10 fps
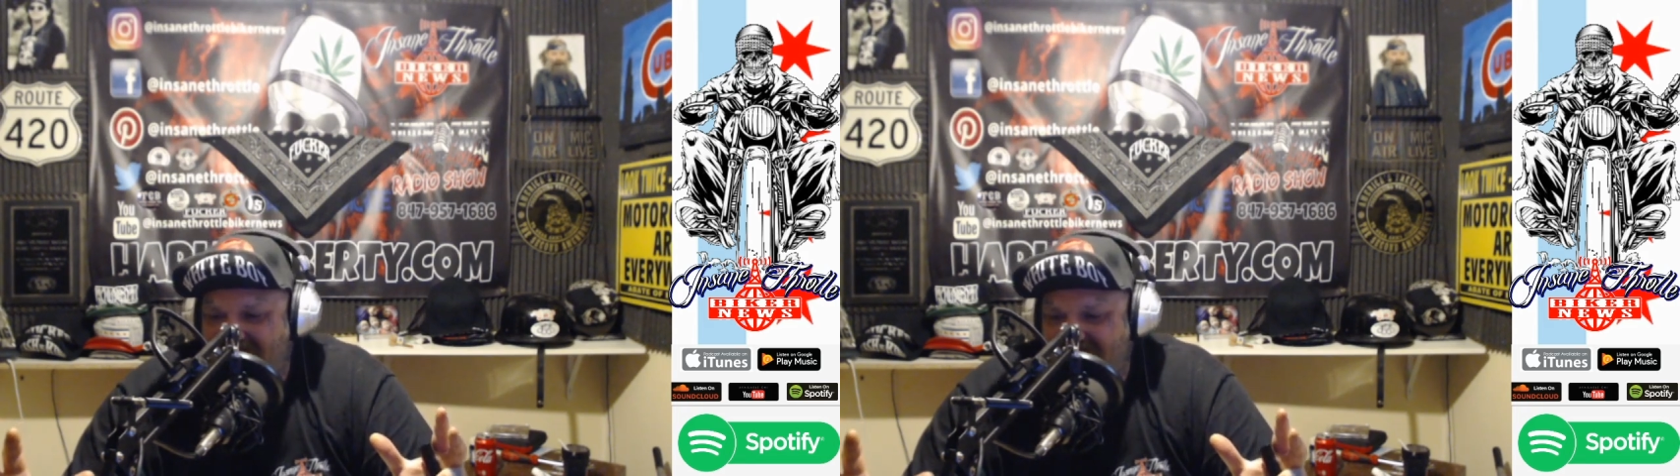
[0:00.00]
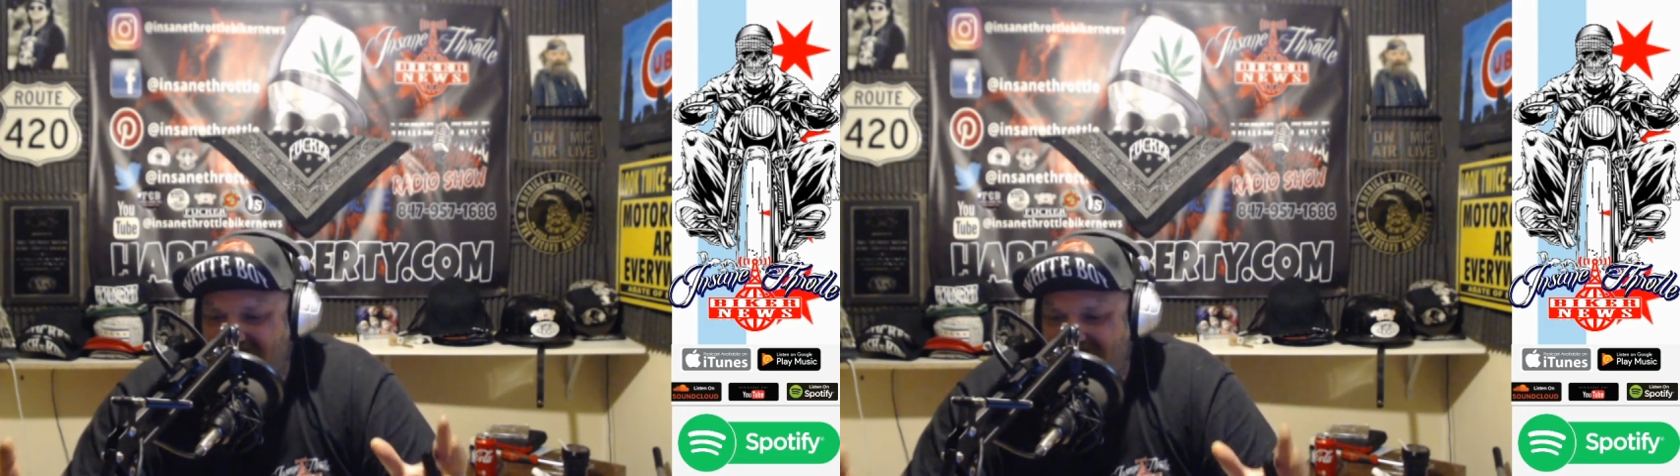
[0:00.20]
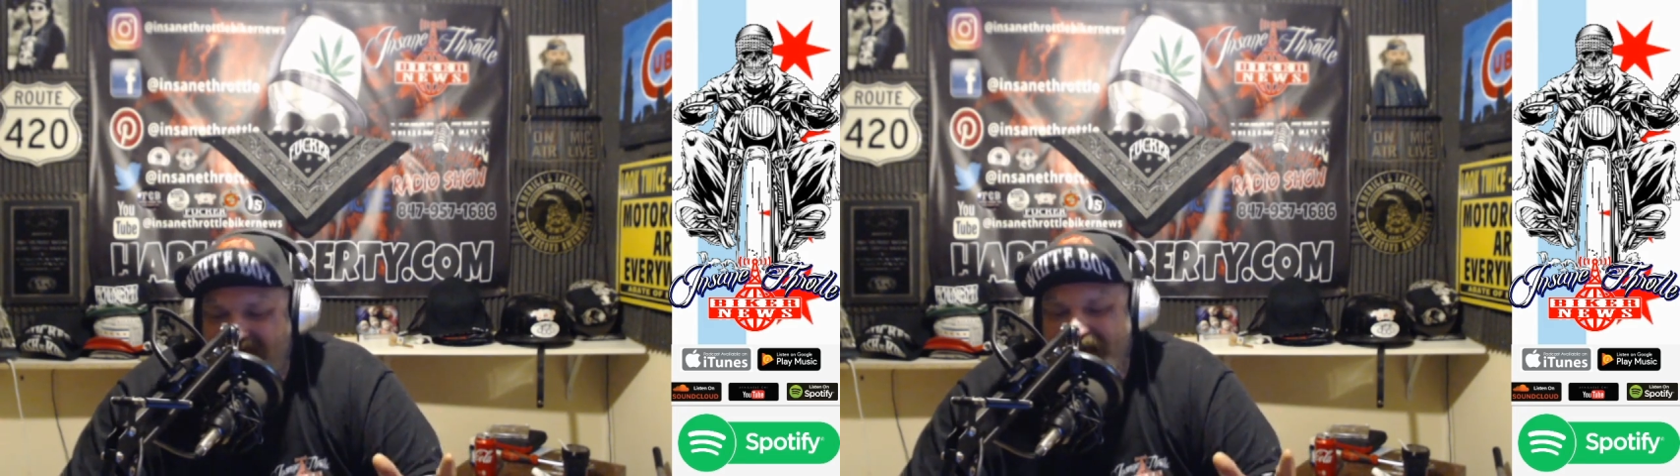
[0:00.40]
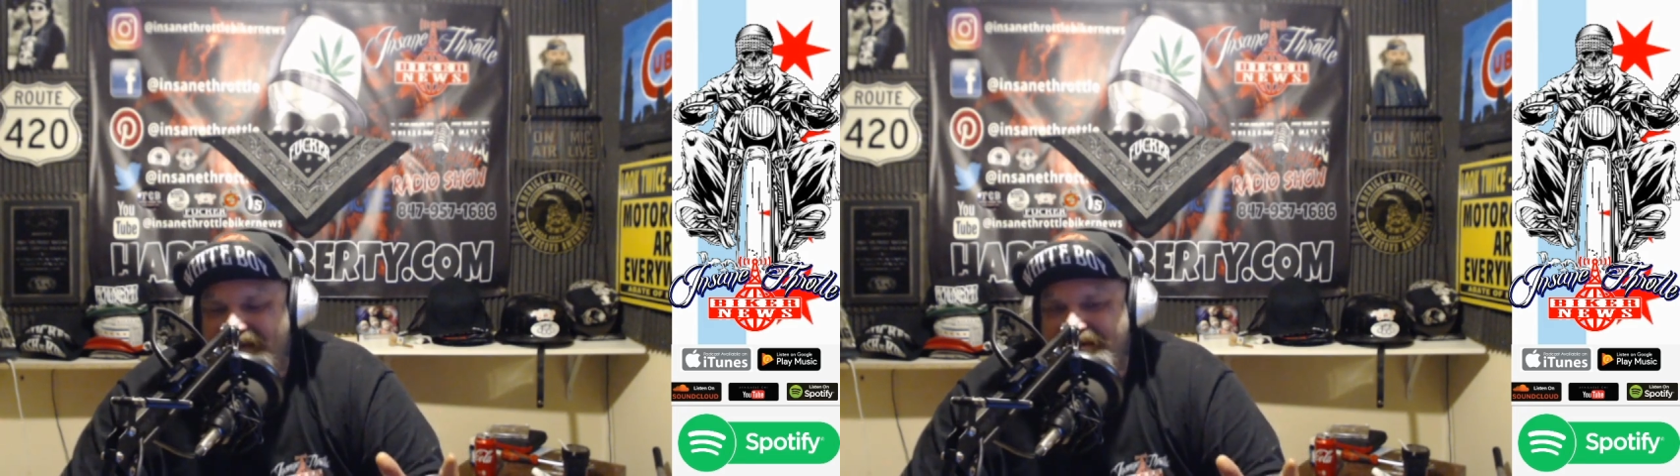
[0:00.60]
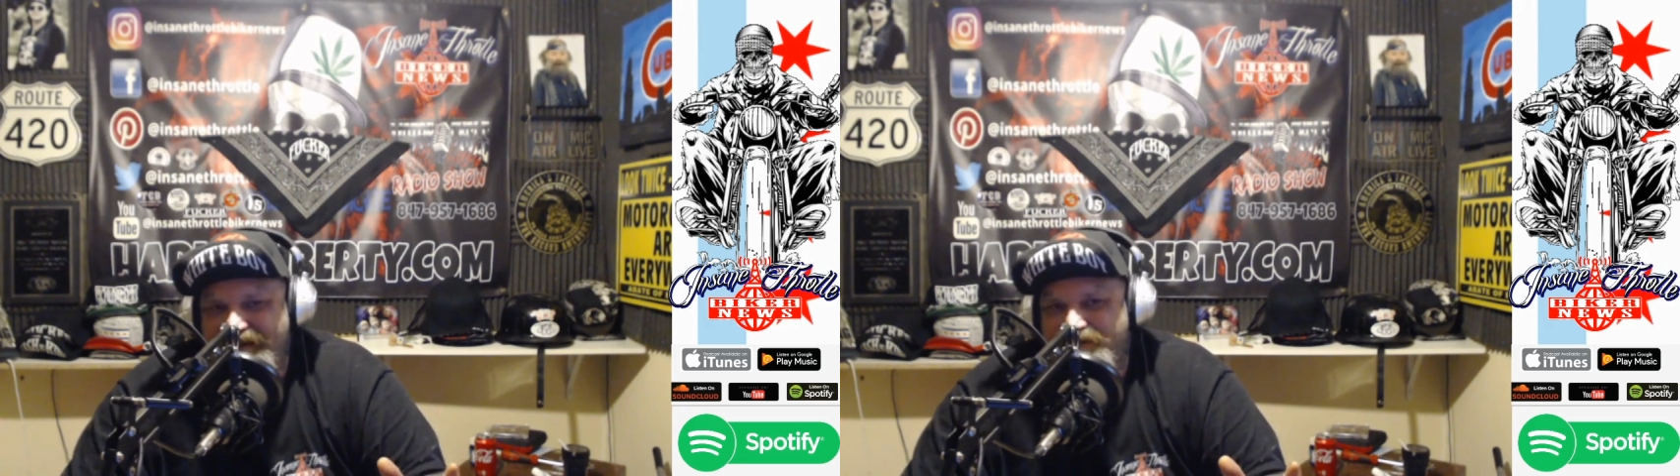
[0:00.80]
a lot of